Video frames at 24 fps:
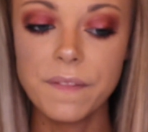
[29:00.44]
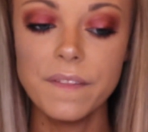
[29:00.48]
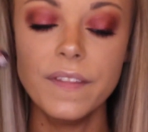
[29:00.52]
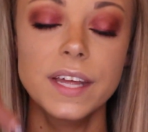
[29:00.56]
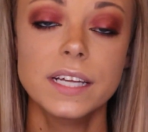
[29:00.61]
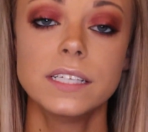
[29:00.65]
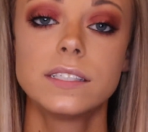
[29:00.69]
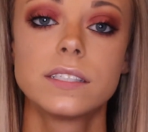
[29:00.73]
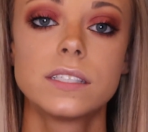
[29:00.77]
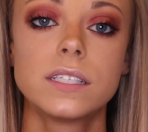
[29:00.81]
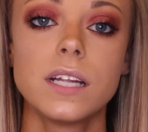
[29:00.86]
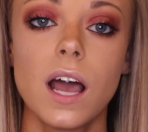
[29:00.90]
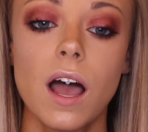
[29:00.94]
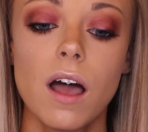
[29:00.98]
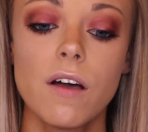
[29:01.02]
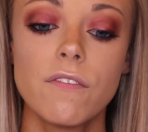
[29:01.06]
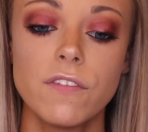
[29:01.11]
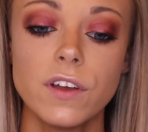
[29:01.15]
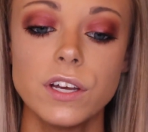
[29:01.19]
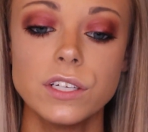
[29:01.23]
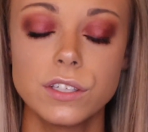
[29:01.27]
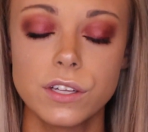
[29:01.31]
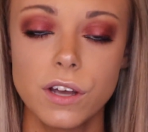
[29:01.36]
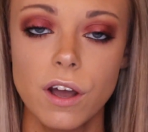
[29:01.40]
This
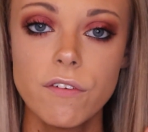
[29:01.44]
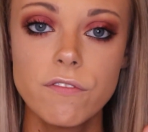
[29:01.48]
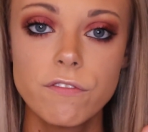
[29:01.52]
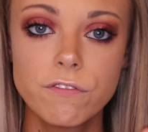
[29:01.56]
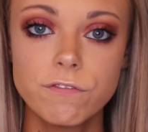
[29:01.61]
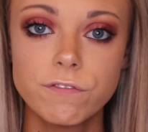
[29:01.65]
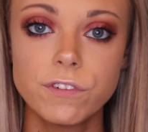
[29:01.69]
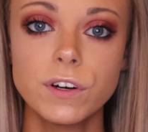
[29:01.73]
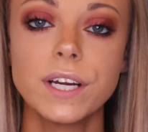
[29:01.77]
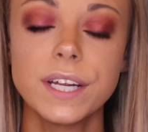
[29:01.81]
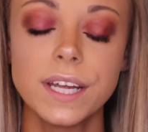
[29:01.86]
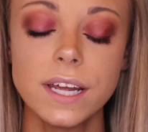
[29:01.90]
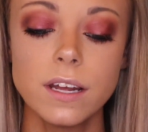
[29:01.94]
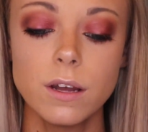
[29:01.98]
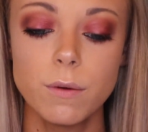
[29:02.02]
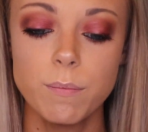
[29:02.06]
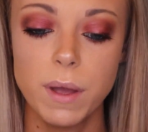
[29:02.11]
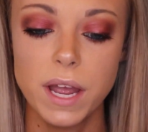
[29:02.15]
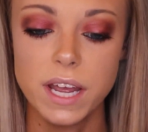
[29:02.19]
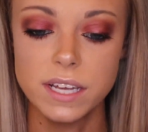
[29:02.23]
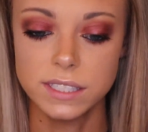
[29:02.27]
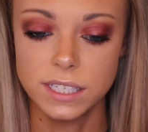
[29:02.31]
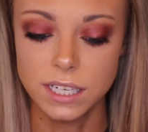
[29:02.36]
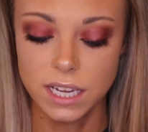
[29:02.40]
stuff is freaking
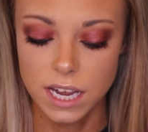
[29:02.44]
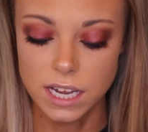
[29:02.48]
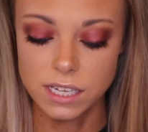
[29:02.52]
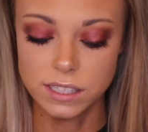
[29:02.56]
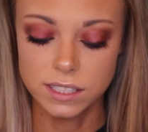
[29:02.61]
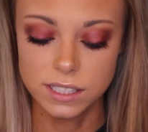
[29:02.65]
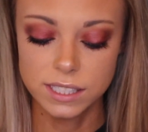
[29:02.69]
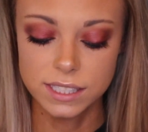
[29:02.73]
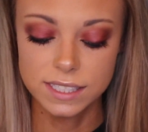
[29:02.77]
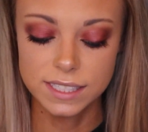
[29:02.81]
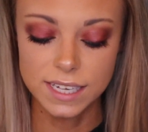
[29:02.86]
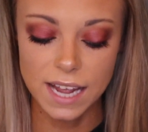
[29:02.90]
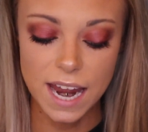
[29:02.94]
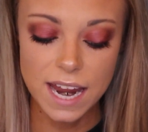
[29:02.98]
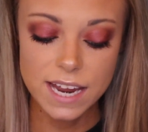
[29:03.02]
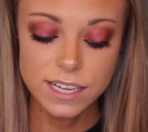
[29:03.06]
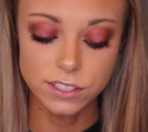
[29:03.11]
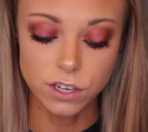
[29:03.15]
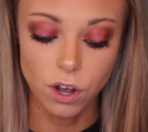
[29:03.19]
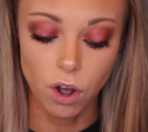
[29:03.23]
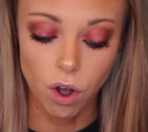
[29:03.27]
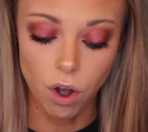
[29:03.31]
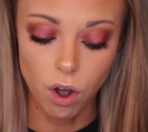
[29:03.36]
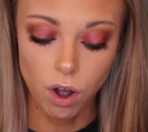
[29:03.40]
amazing. It
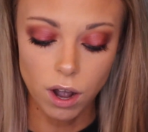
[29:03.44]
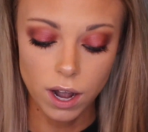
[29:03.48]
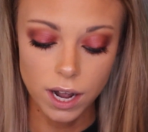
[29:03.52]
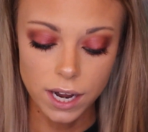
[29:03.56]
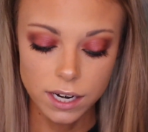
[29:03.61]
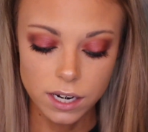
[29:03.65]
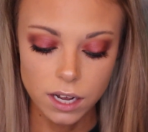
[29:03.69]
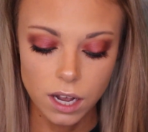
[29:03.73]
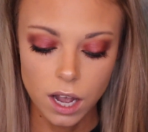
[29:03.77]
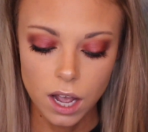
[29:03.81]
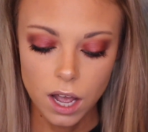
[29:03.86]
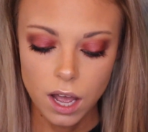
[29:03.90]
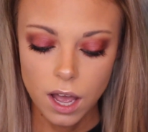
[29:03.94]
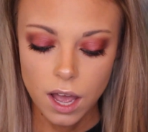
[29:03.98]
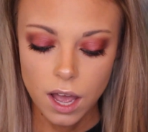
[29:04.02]
stays on.